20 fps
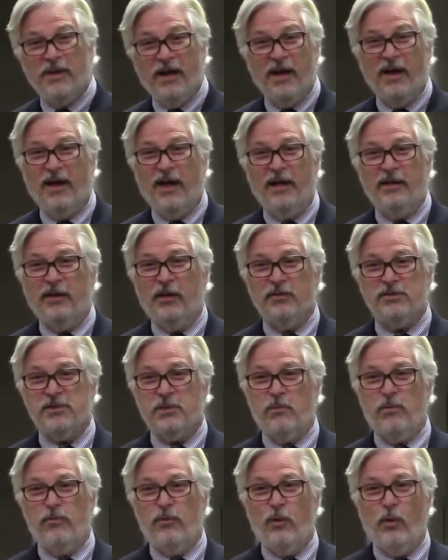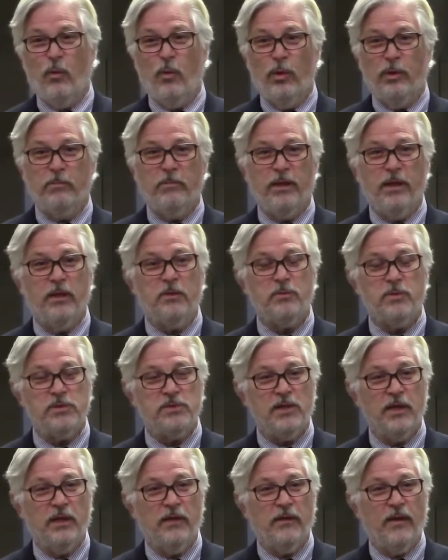Uh, I know some of you wouldn't be
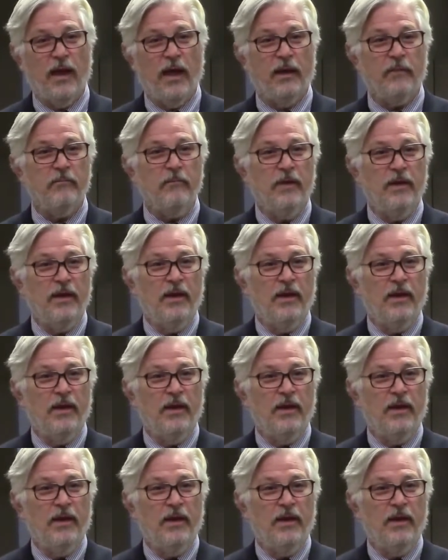interested in that,